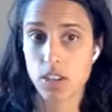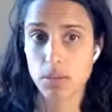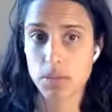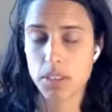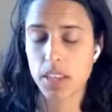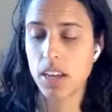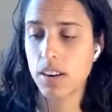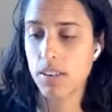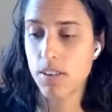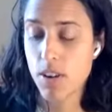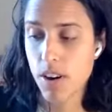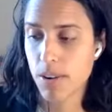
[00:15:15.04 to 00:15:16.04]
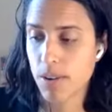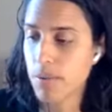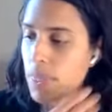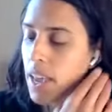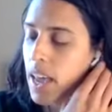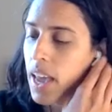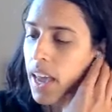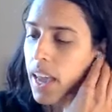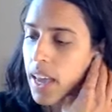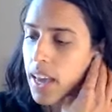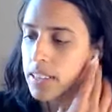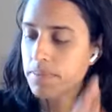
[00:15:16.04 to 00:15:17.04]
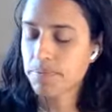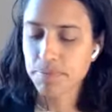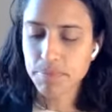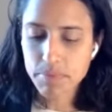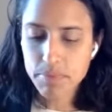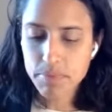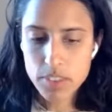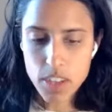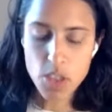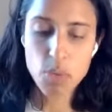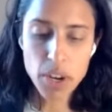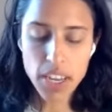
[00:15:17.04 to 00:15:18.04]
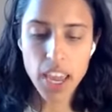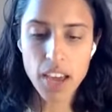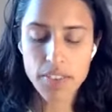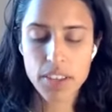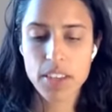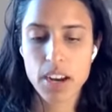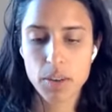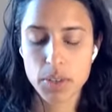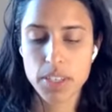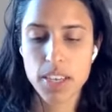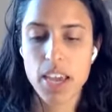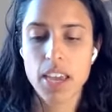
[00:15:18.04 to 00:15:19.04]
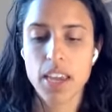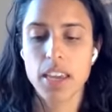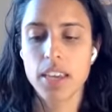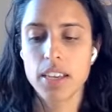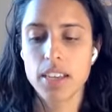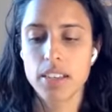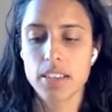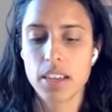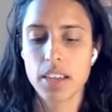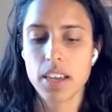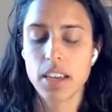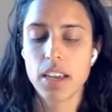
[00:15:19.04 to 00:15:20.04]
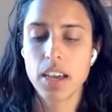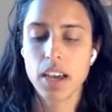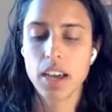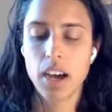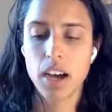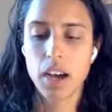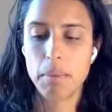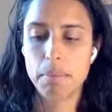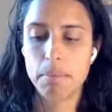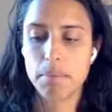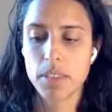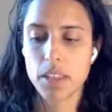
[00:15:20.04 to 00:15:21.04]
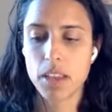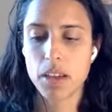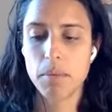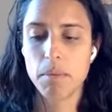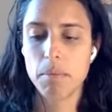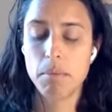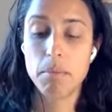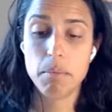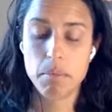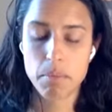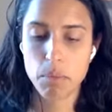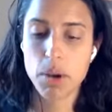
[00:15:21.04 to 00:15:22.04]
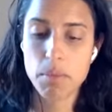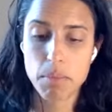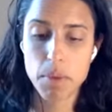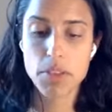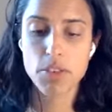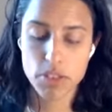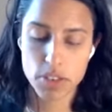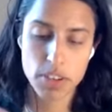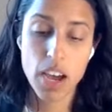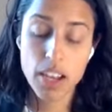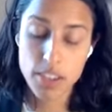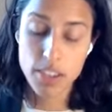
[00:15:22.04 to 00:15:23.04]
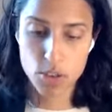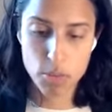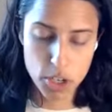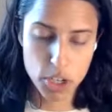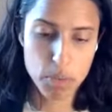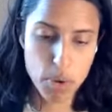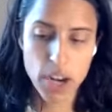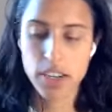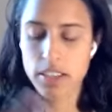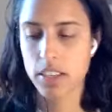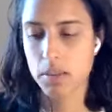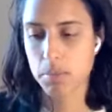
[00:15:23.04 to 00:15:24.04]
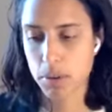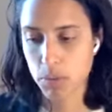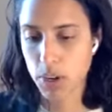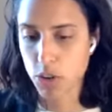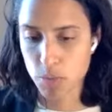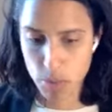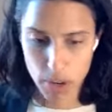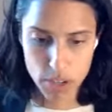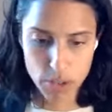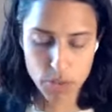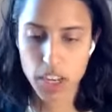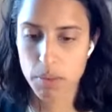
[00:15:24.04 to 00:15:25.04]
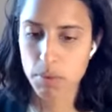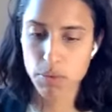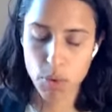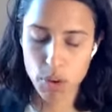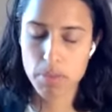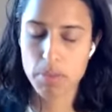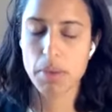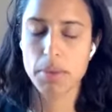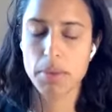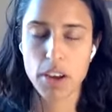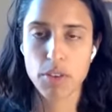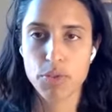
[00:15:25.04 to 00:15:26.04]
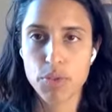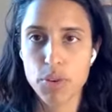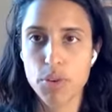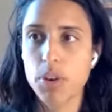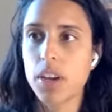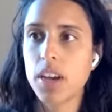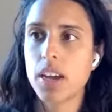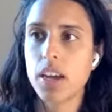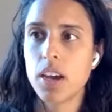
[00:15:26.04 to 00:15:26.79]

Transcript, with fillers: in terms of that no and the one caveat that i will say is um, when mothers not so much in pregnancy but when you're breastfeeding and before the baby's eating food